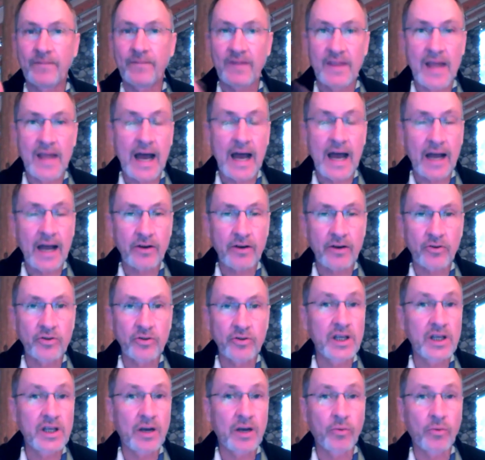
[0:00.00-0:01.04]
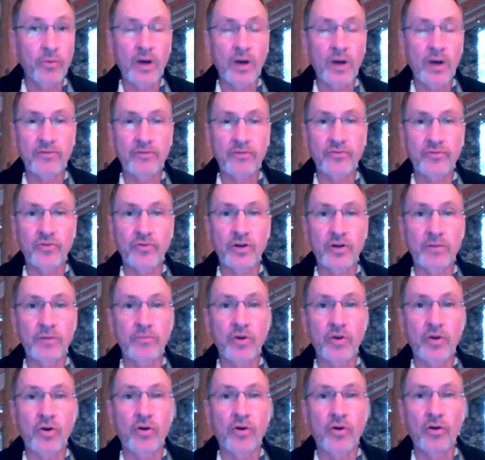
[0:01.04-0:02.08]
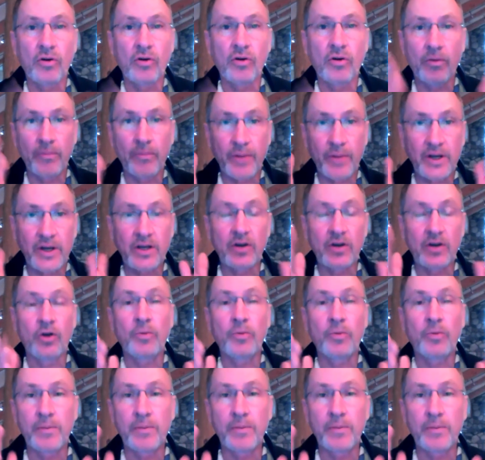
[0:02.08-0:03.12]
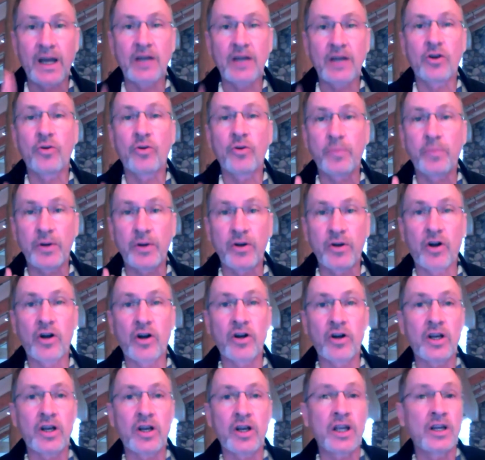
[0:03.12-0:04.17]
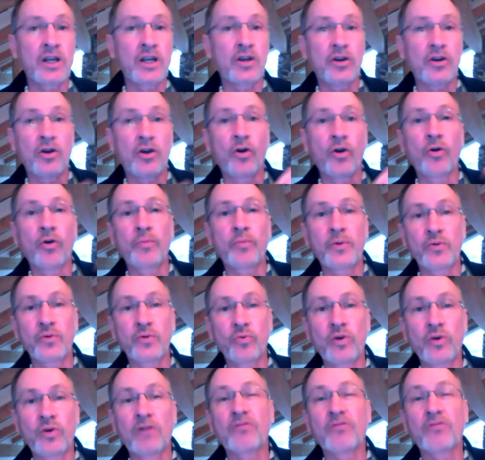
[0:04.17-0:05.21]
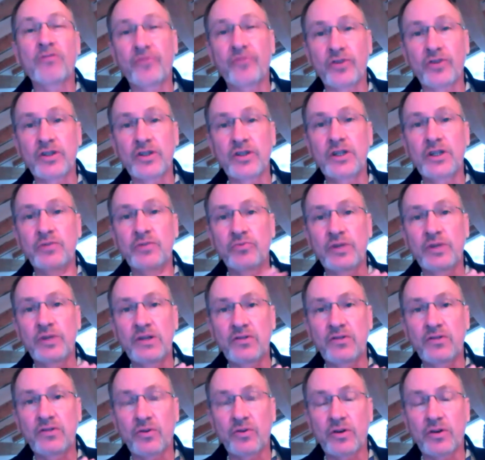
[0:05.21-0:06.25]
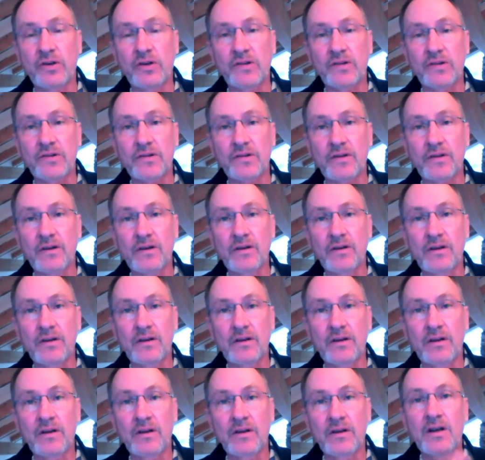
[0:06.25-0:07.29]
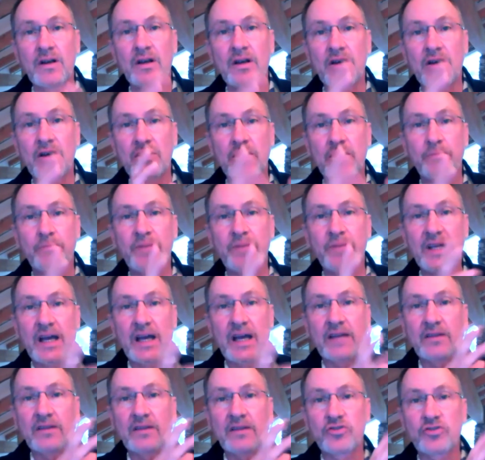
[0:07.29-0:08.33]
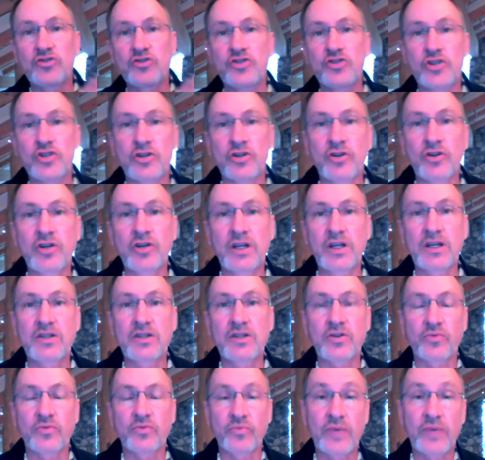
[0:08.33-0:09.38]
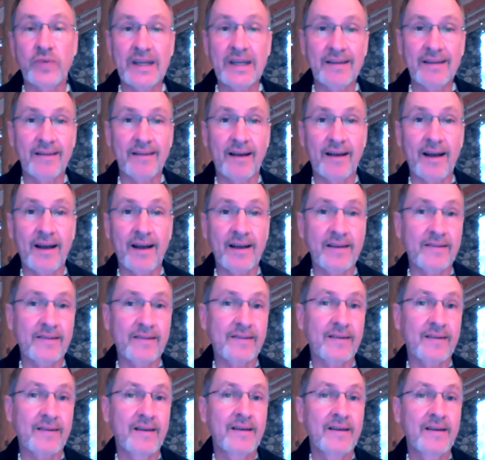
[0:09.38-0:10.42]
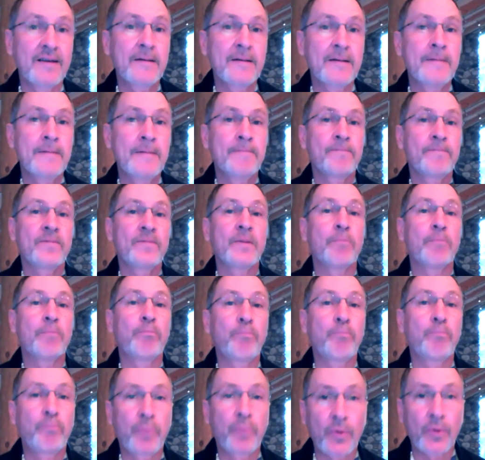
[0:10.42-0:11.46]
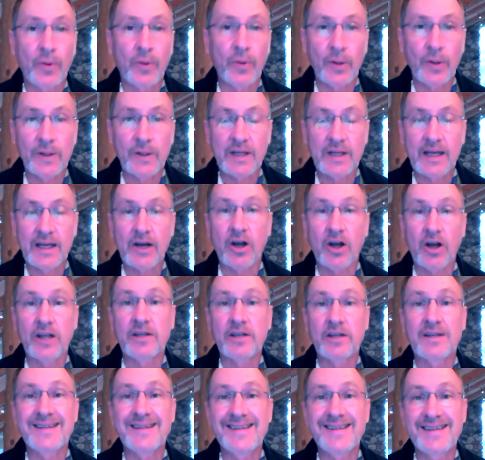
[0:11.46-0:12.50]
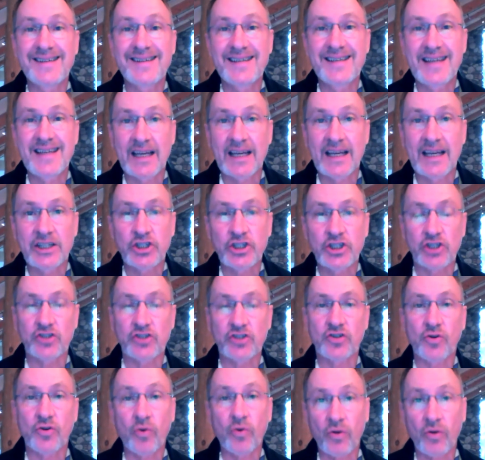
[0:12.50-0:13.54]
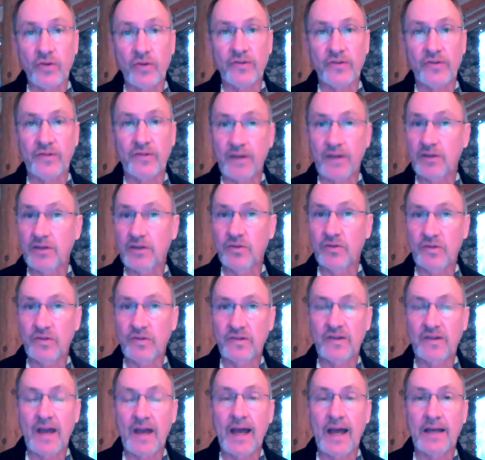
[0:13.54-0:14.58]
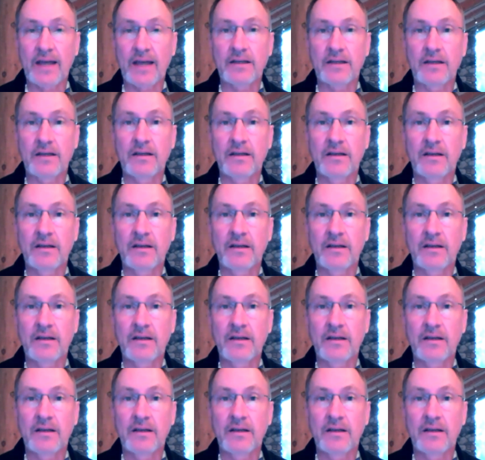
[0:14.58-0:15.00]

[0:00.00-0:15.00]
not only a well-formed goal, but an open mind, open heart, and an open will, fully resourced to be on this journey to realize the bold and audacious goals that you set.